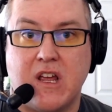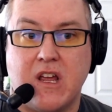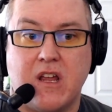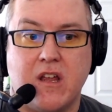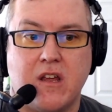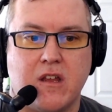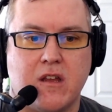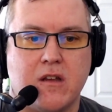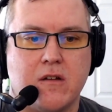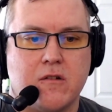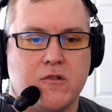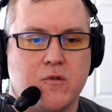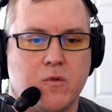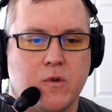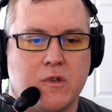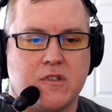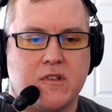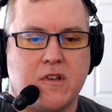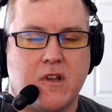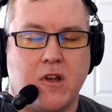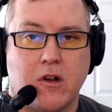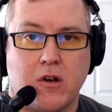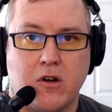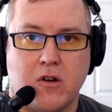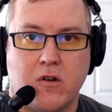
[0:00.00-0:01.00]
hey, here's
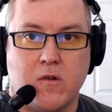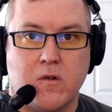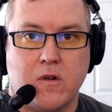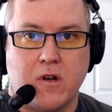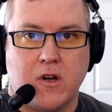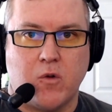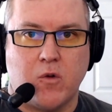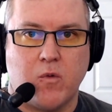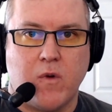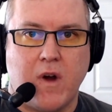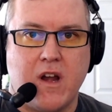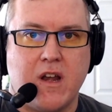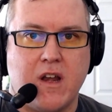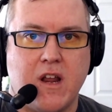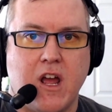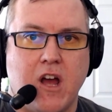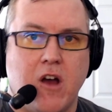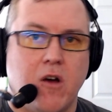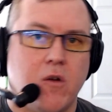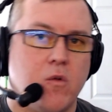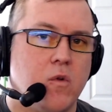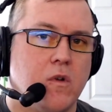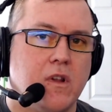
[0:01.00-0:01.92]
what's occurring right now in